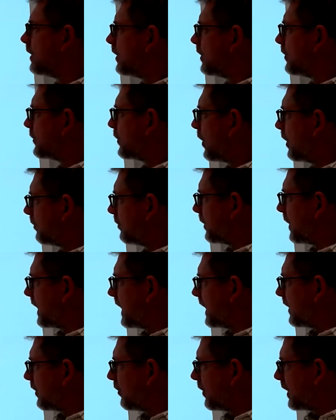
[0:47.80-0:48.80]
So everybody
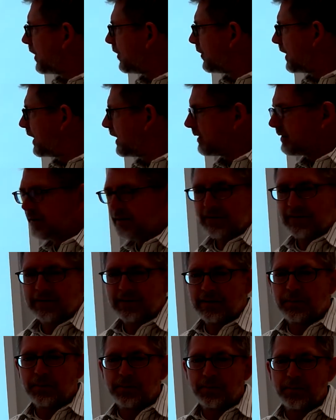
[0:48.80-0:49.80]
can agree on this. This is
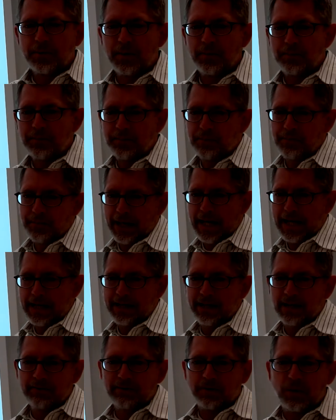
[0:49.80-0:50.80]
a
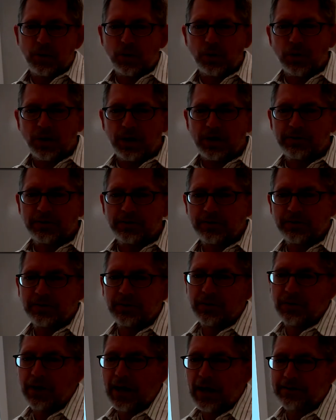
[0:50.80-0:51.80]
painting of a horse,
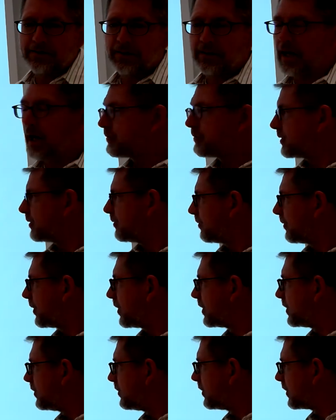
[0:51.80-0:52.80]
so that's an option for
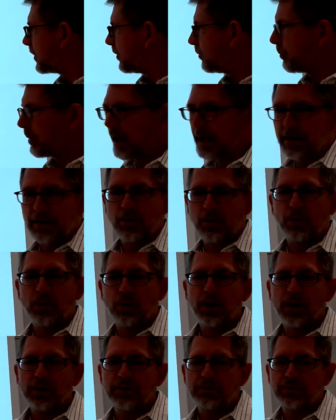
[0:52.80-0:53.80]
you. You can paint a
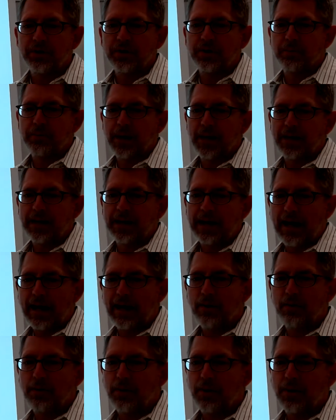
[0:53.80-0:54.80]
horse, you can paint a
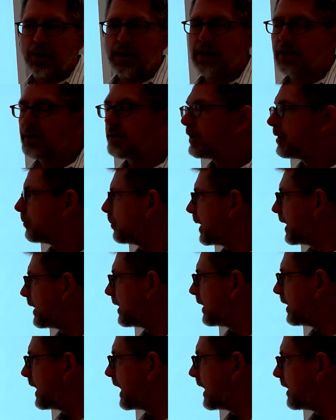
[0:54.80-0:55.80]
cowboy, you can paint
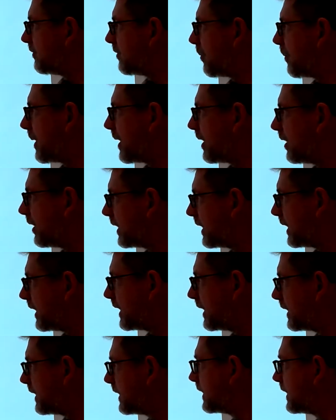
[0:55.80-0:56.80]
a Native
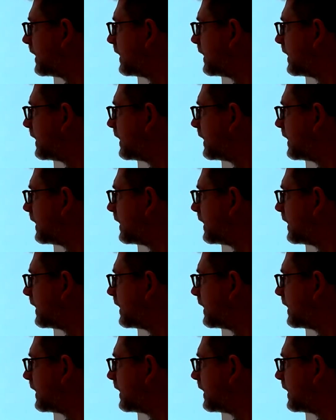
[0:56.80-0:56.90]
American.